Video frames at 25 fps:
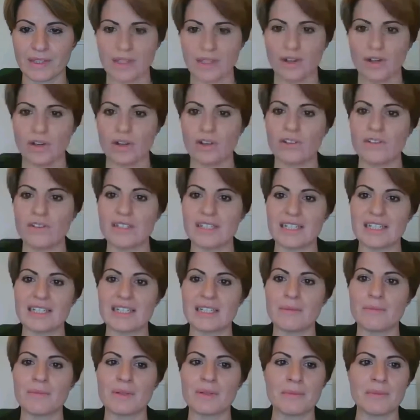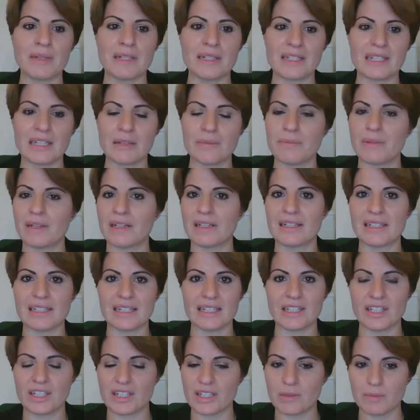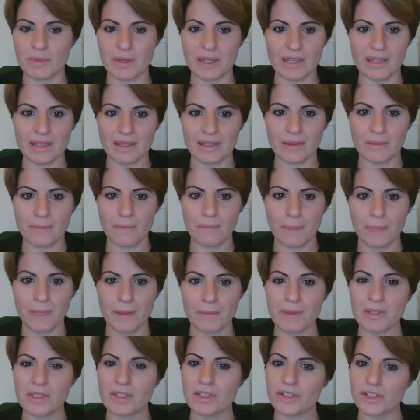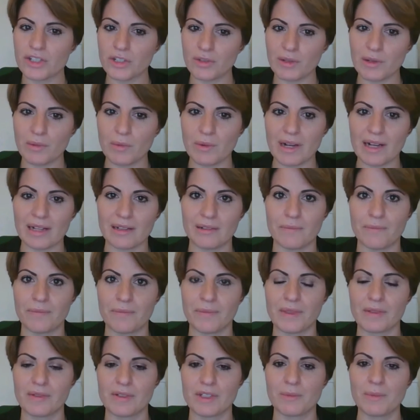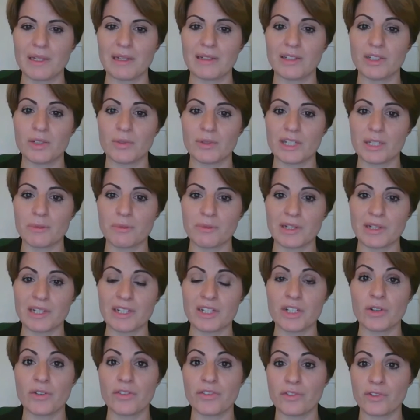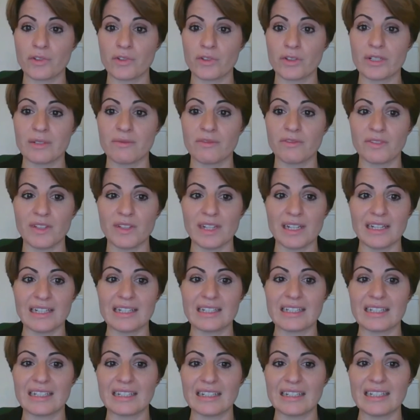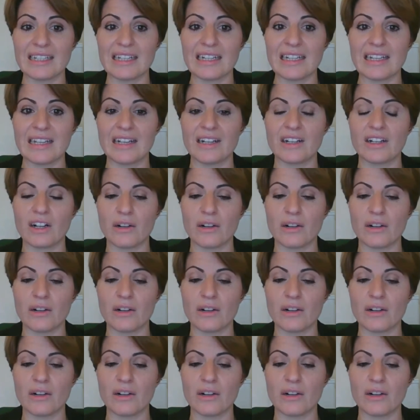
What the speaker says: Oracy simply means the ability to speak, but to do it well, to be able to express your thoughts and feelings clearly and